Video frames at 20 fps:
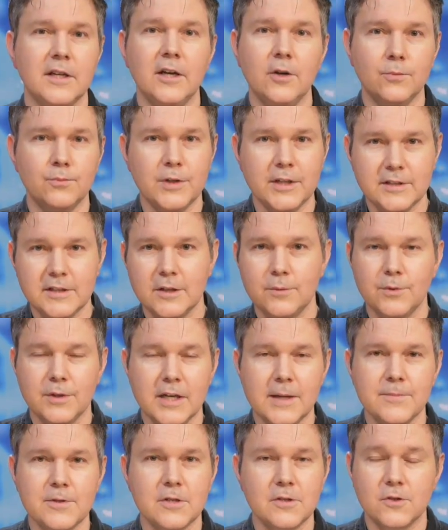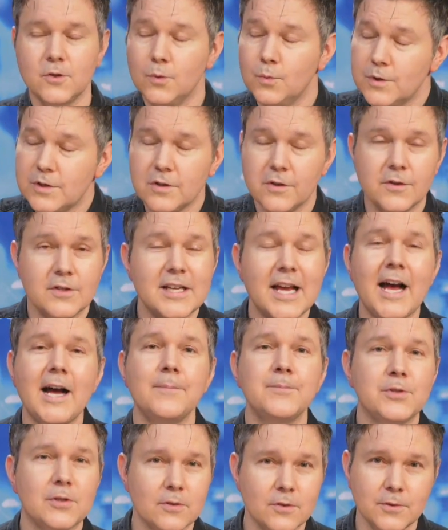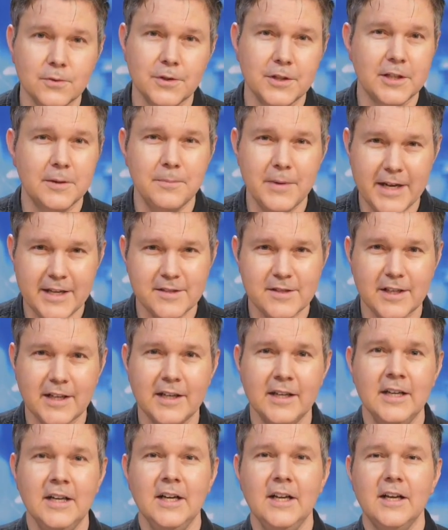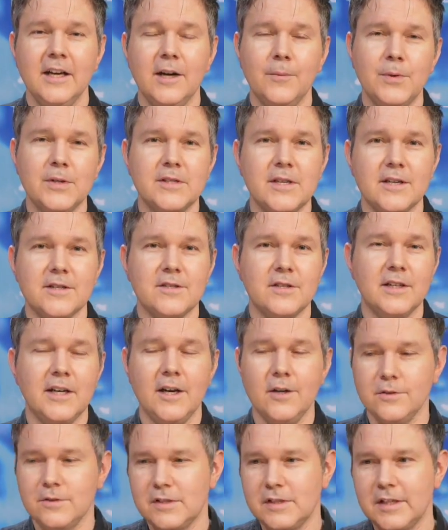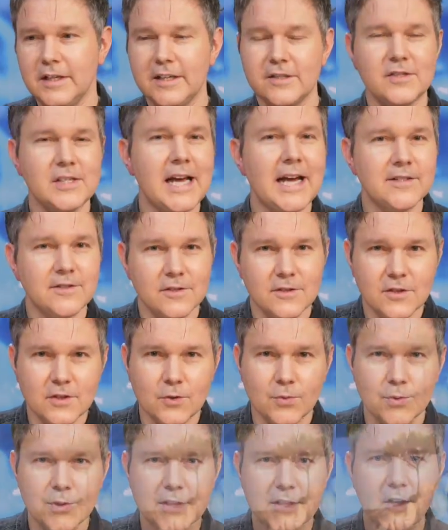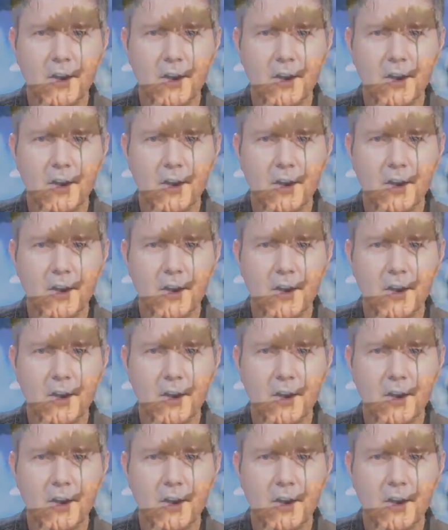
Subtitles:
out Red Dead Redemption 2, which looks absolutely amazing, and we tested out Assassin's Creed